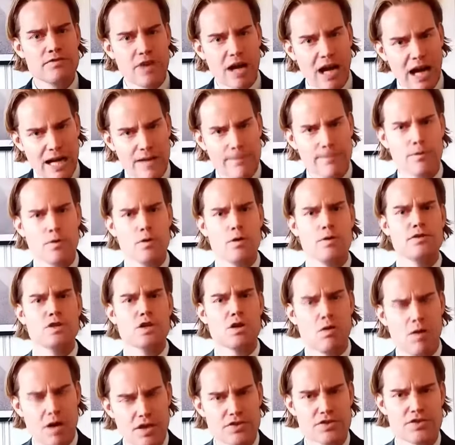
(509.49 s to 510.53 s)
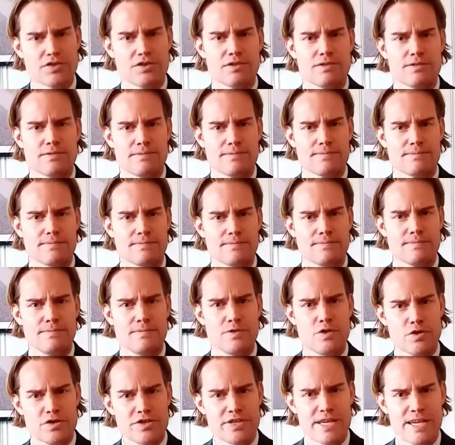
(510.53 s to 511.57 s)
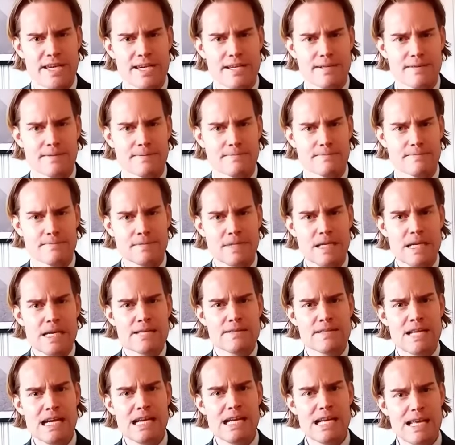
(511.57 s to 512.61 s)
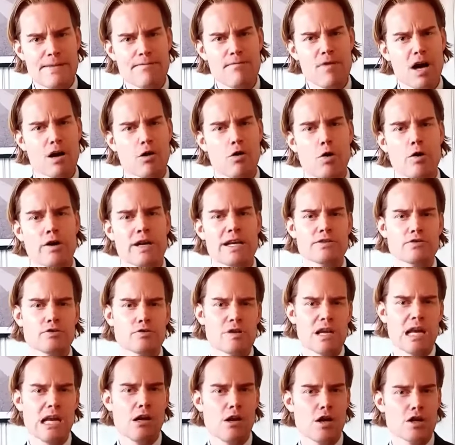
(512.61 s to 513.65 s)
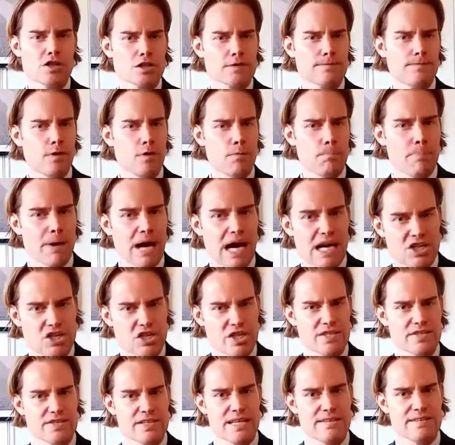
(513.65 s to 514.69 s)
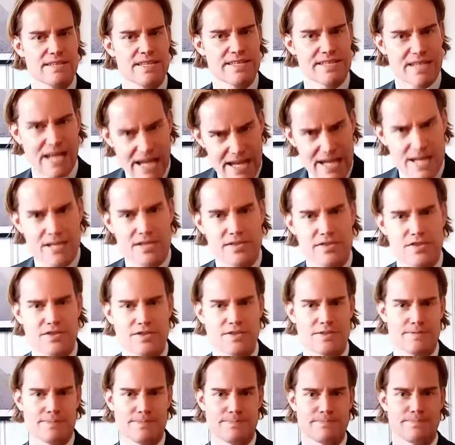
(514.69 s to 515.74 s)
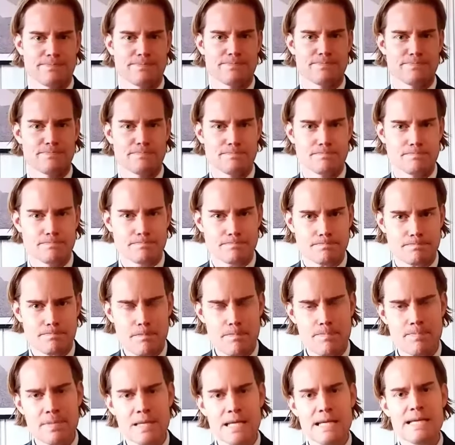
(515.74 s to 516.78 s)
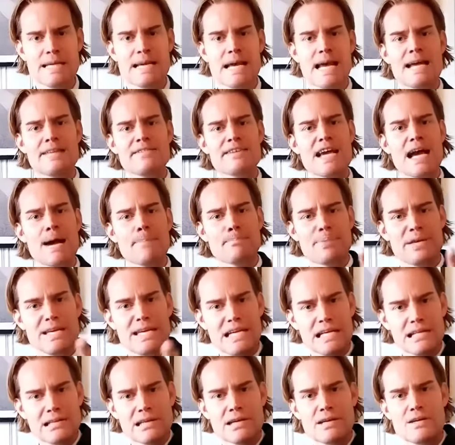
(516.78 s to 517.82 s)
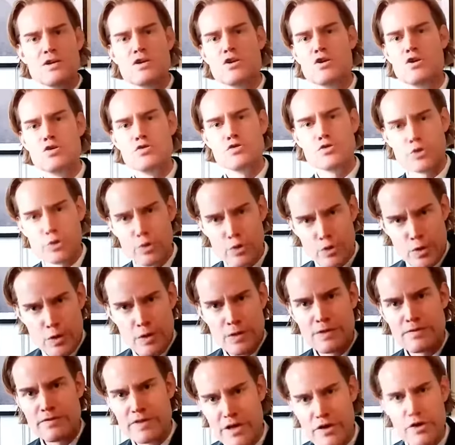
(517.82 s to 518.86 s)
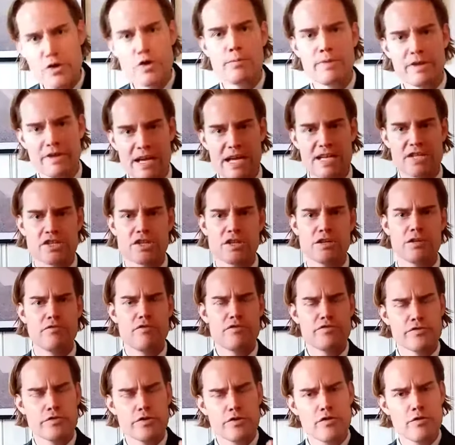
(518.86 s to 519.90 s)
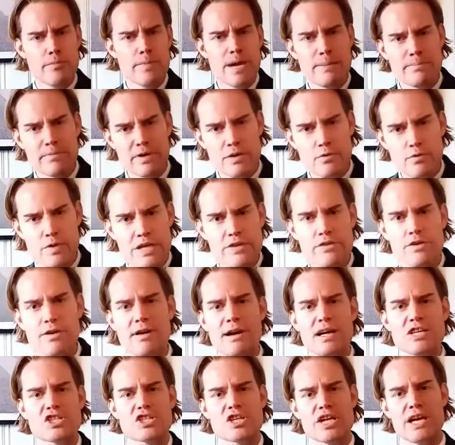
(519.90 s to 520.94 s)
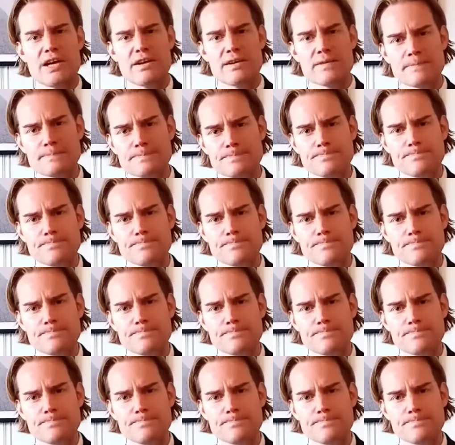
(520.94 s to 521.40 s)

die for on the cross. You see, they live according to their lustful passions and desires. And they appeal to the human nature. Do you remember the video I shared